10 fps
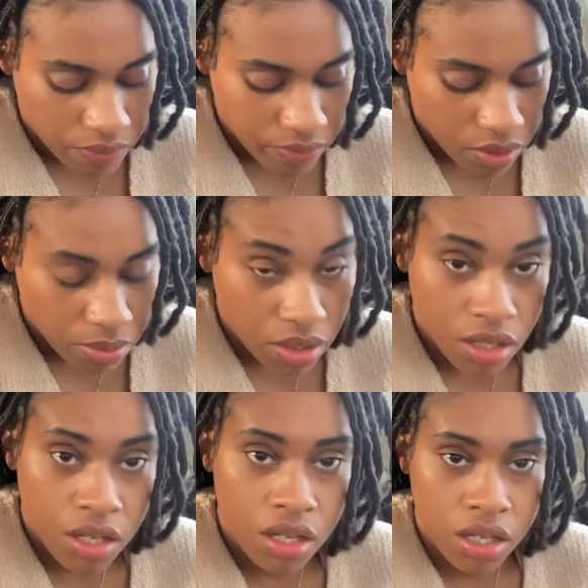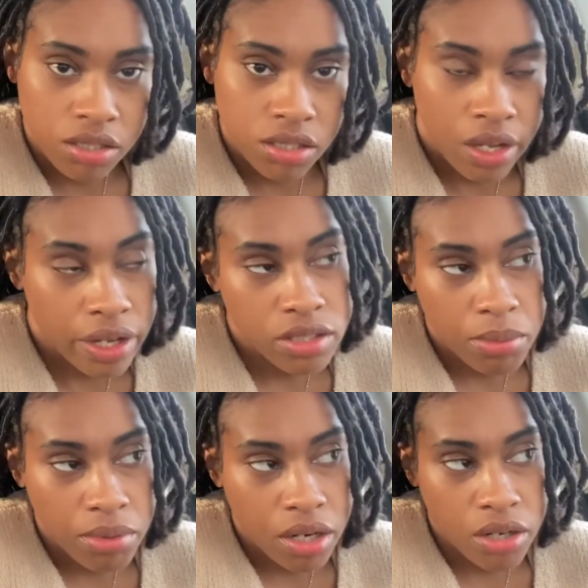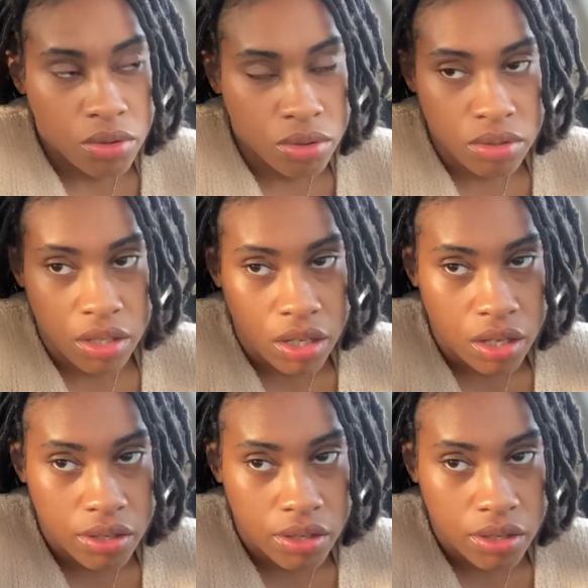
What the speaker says: I've been eating like snacks and bread all day.